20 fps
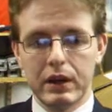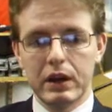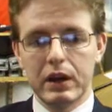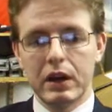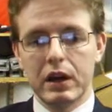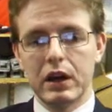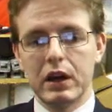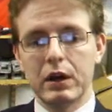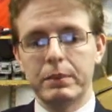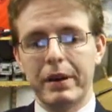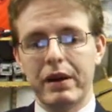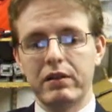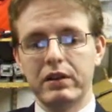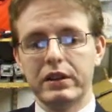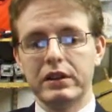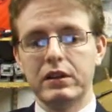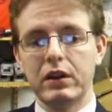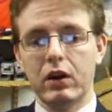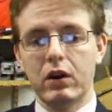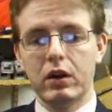Apparently
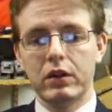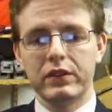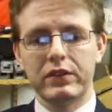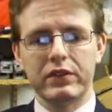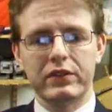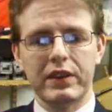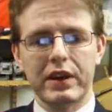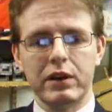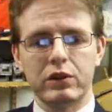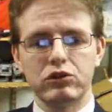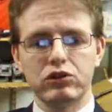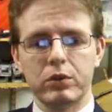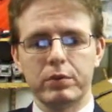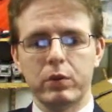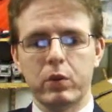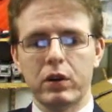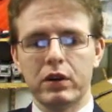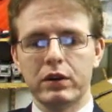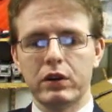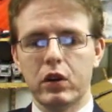ghast now drop
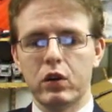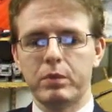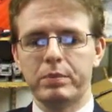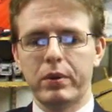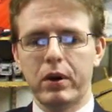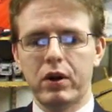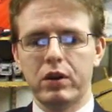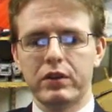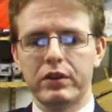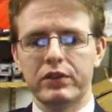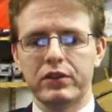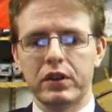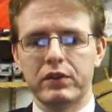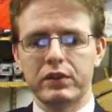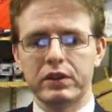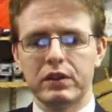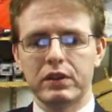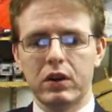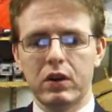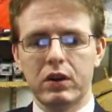1 gold bar instead of a
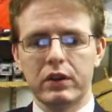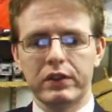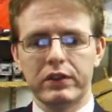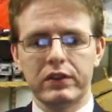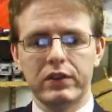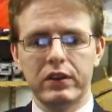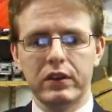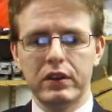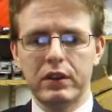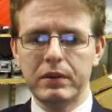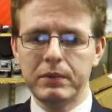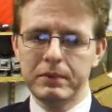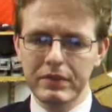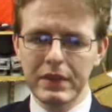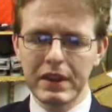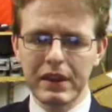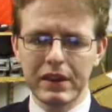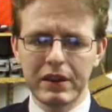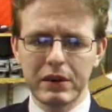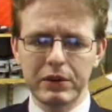ghast tier.
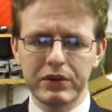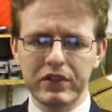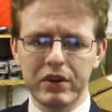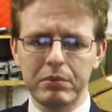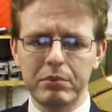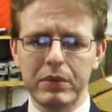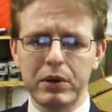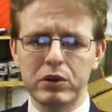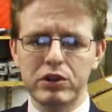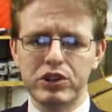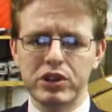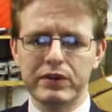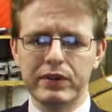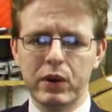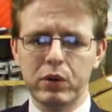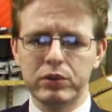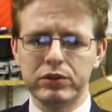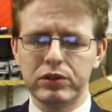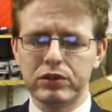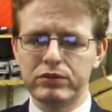There was some mention of
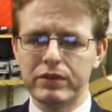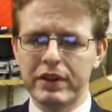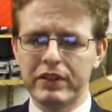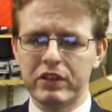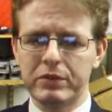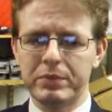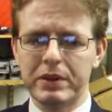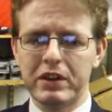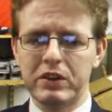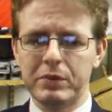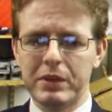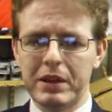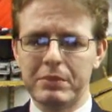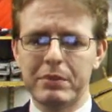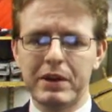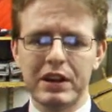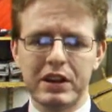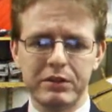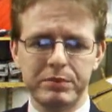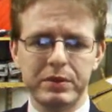altered recipes, but that
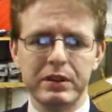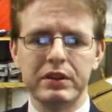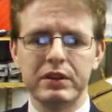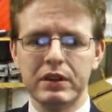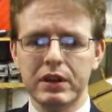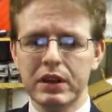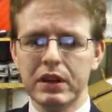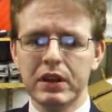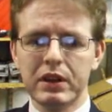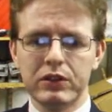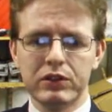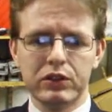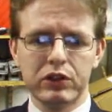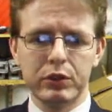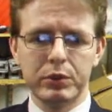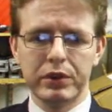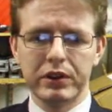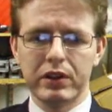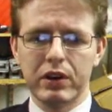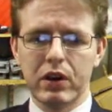may have been to do
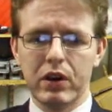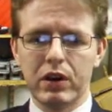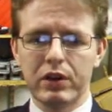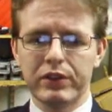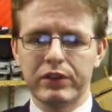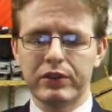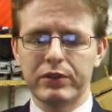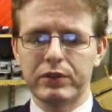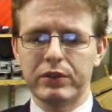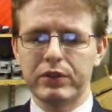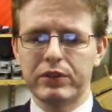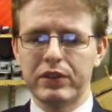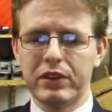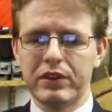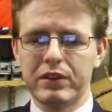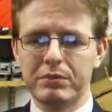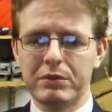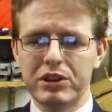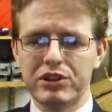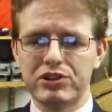with the ghast, because they
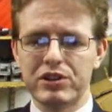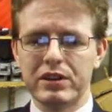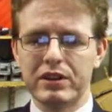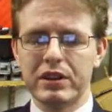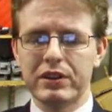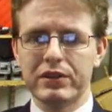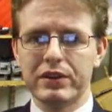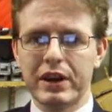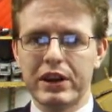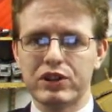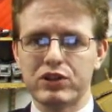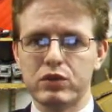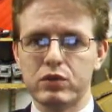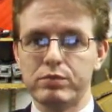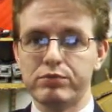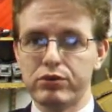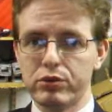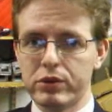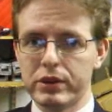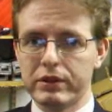didn't mention any other actual
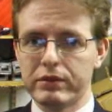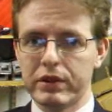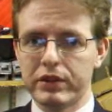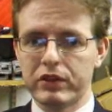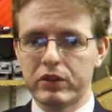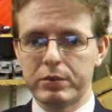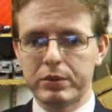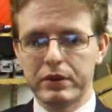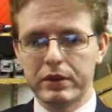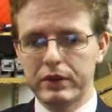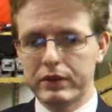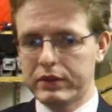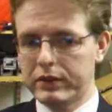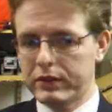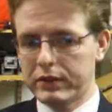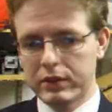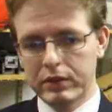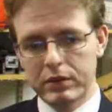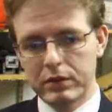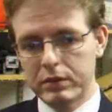brewing recipes.
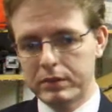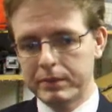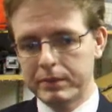So,